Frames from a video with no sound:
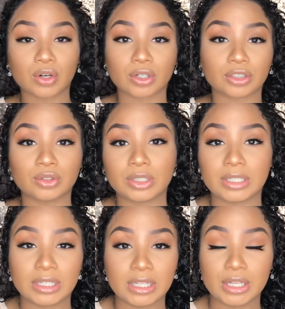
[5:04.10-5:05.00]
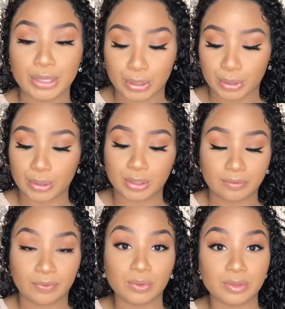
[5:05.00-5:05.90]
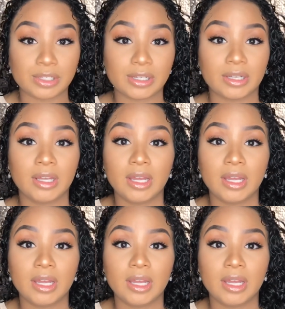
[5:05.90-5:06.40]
or you can either diffuse it,